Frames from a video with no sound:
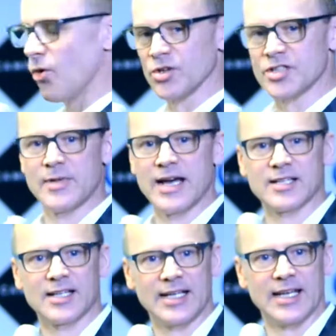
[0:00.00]

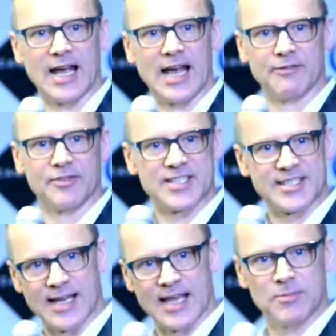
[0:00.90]
automatically have the
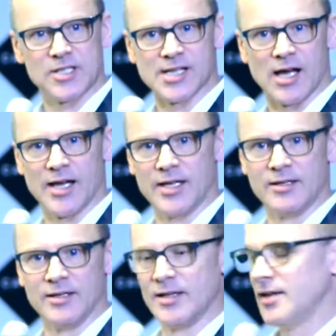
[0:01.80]
same design